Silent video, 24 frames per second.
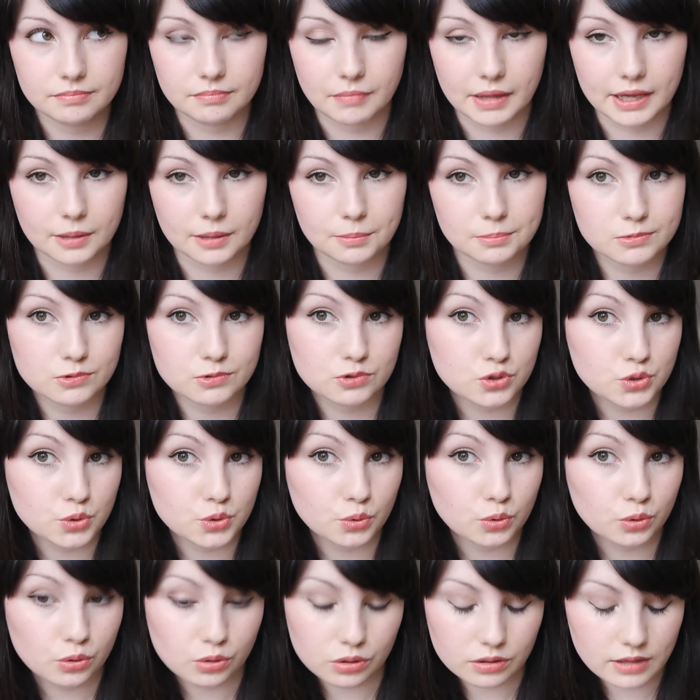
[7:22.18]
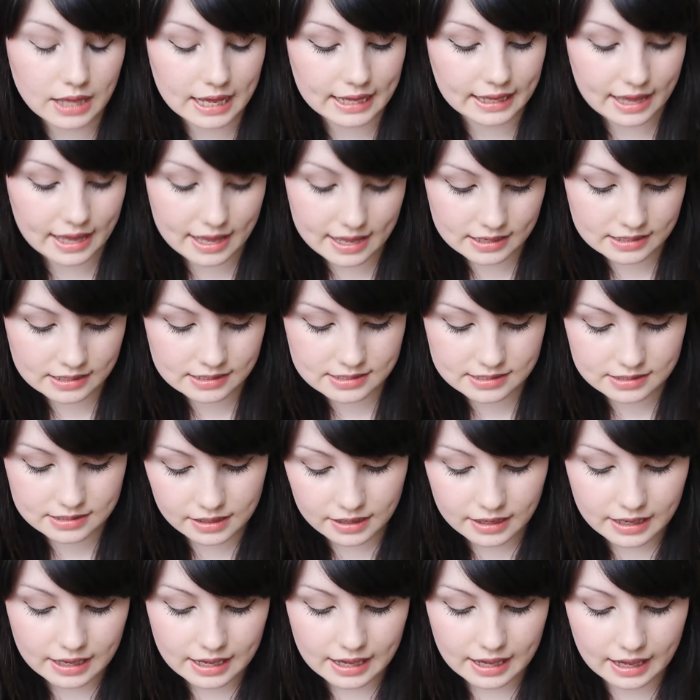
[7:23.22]
makeup tool, I guess.
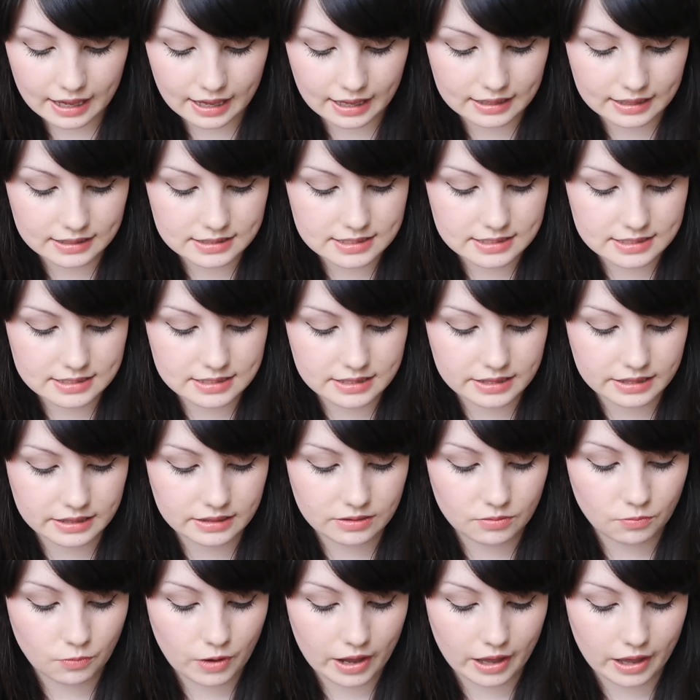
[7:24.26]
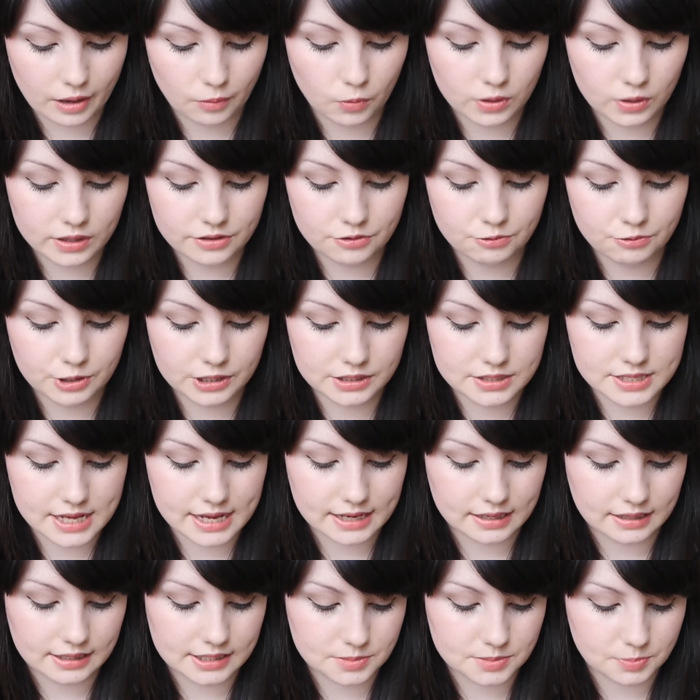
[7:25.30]
It's one of the Real
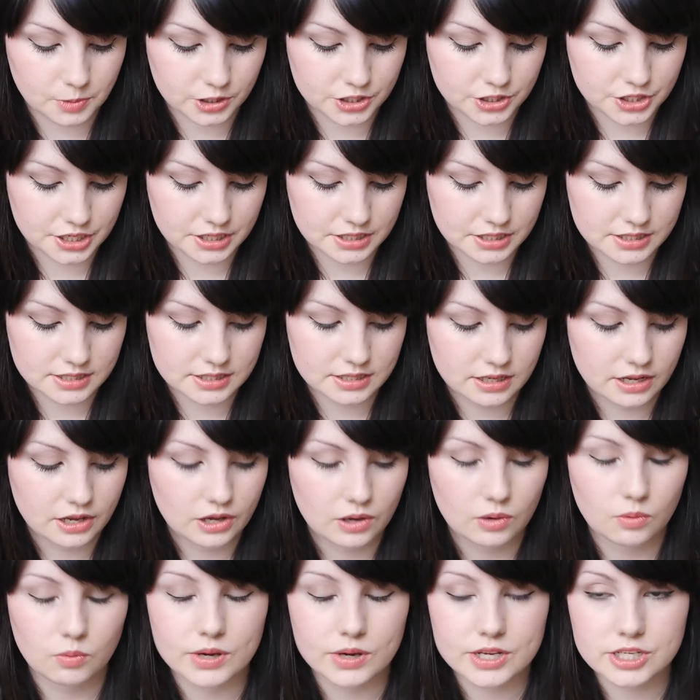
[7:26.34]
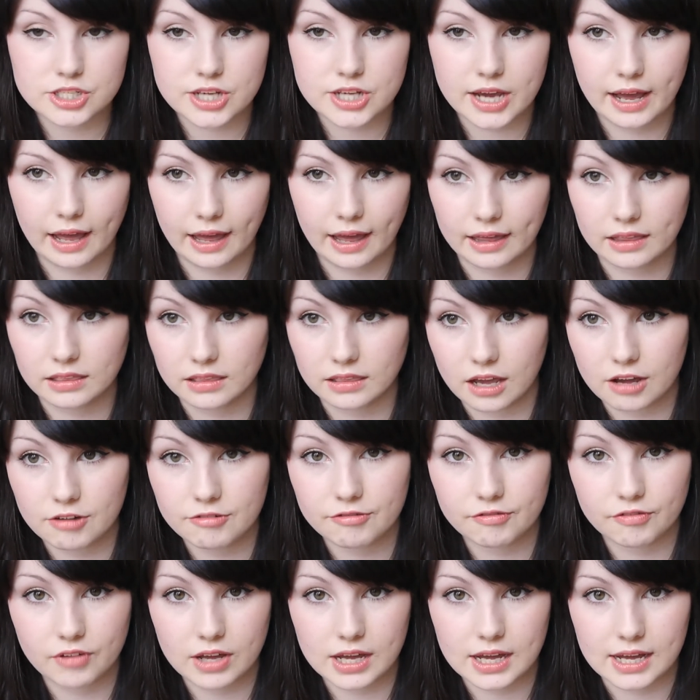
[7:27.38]
Techniques brushes, which I
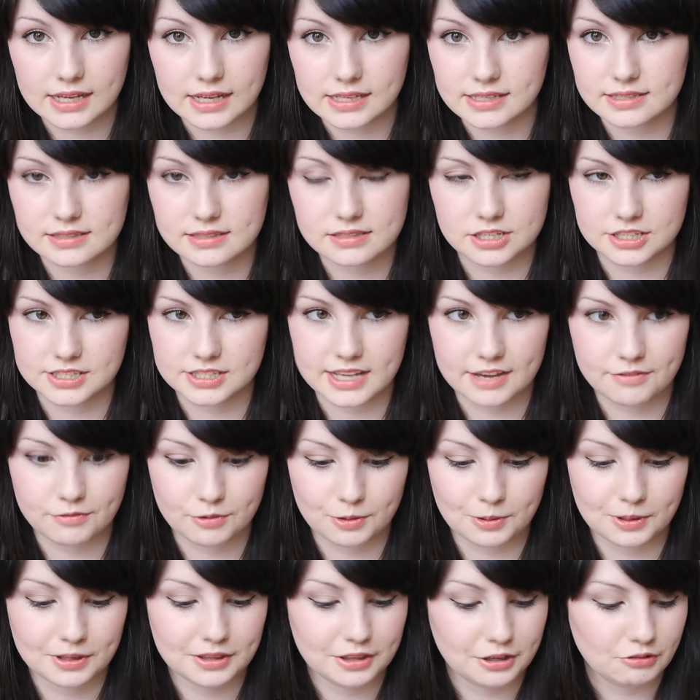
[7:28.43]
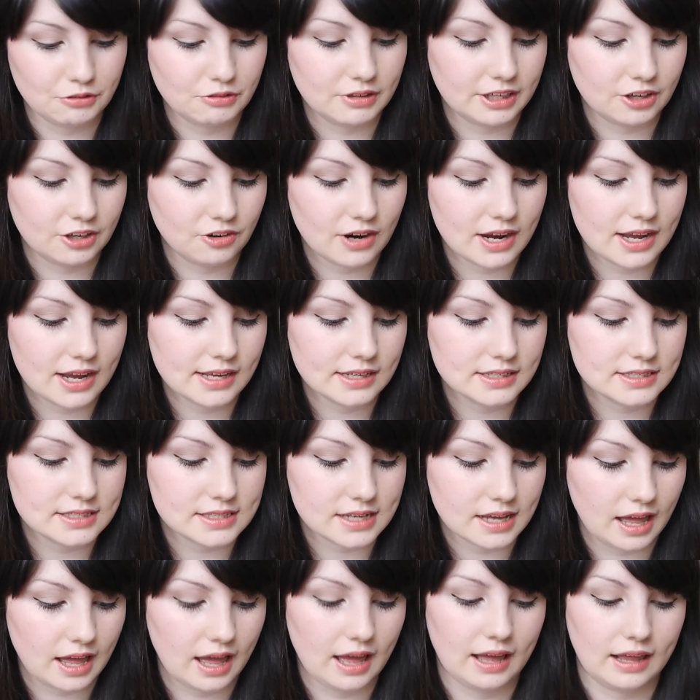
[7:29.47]
love, as does everyone. They're really
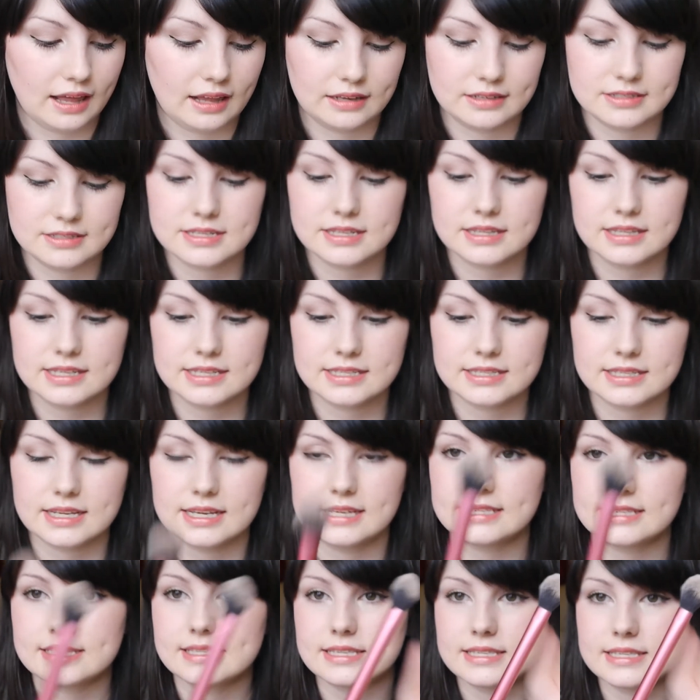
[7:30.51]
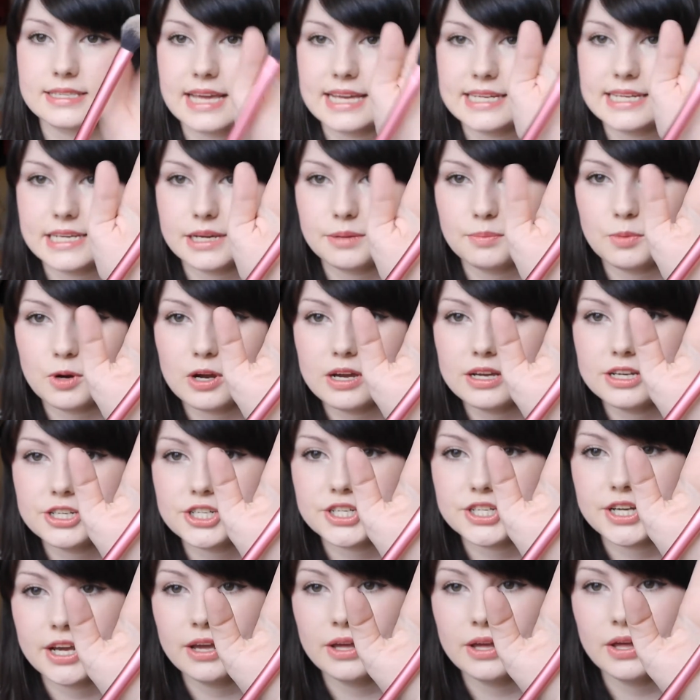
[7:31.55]
great. And this is the setting
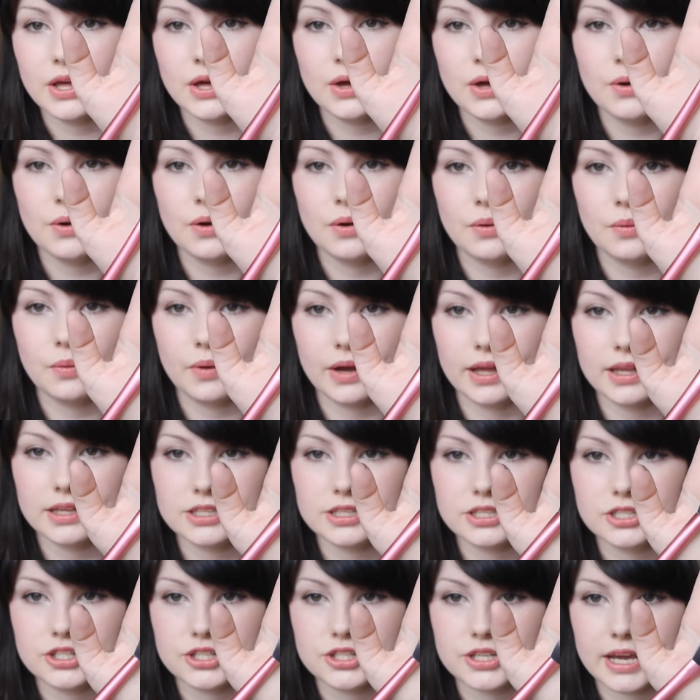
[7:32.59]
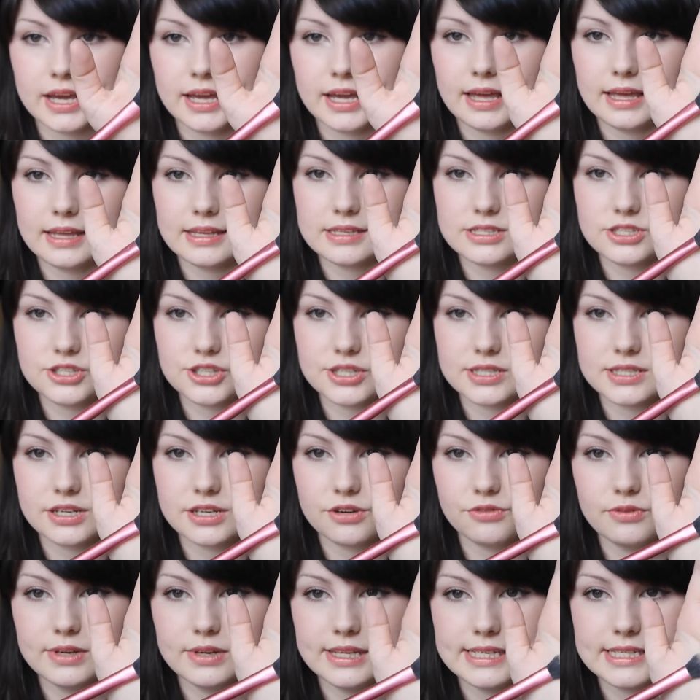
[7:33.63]
brush, which is just
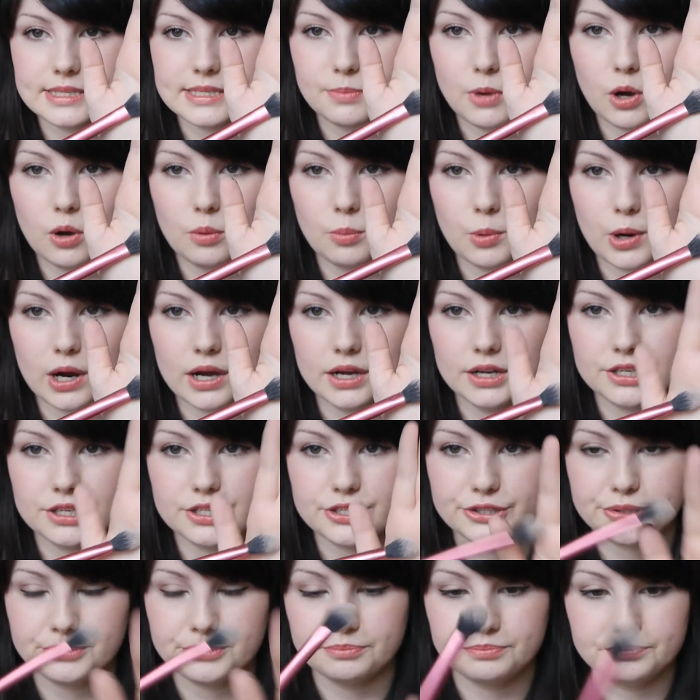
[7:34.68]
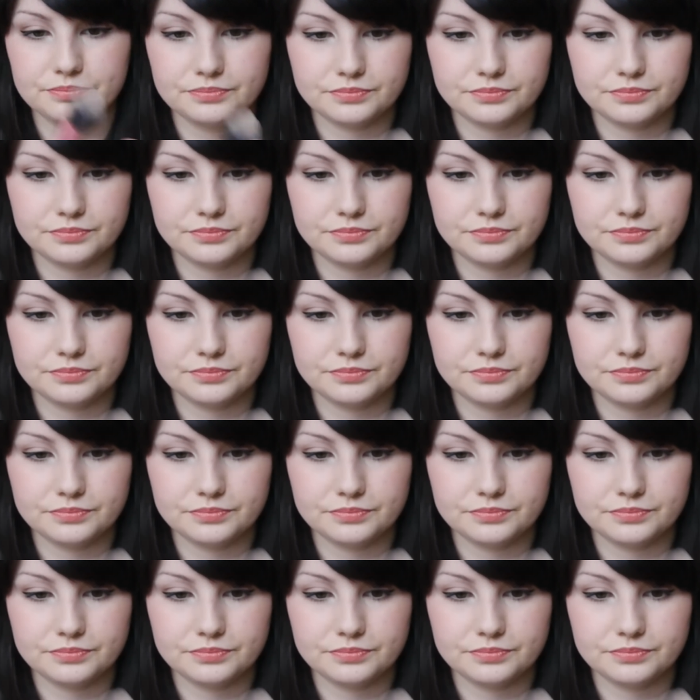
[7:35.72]
a really small brush